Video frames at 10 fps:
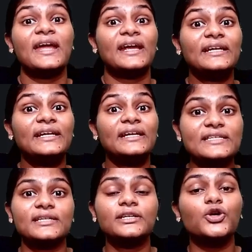it
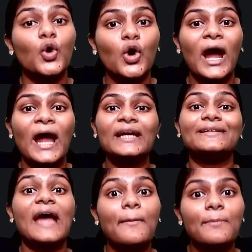doesn't go and
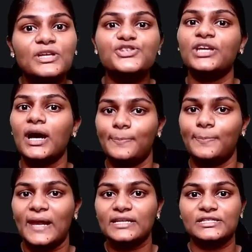damage the
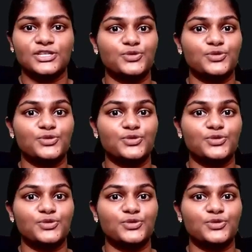appliances.